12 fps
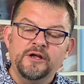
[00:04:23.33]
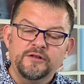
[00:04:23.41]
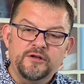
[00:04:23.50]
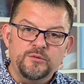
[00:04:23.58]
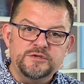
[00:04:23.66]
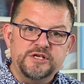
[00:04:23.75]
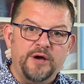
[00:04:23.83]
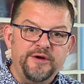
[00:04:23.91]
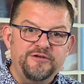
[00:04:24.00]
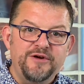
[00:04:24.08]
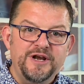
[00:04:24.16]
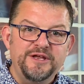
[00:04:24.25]
that was
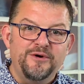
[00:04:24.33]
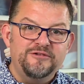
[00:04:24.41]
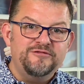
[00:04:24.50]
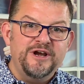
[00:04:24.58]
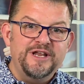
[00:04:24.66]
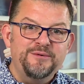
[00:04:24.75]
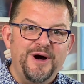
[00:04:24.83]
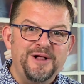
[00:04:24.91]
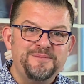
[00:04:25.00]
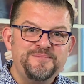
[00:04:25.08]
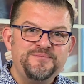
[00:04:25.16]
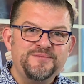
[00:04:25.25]
going really well.
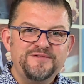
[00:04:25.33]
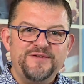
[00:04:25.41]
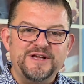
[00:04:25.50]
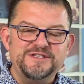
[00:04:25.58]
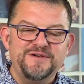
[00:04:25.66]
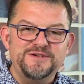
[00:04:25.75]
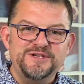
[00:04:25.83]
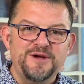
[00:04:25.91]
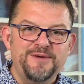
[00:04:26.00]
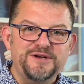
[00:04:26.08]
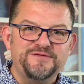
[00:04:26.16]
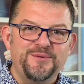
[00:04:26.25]
Thanks ever so
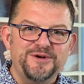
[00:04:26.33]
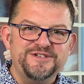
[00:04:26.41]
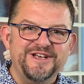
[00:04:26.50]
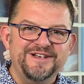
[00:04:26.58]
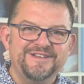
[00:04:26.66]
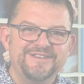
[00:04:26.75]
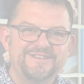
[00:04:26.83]
much for watching.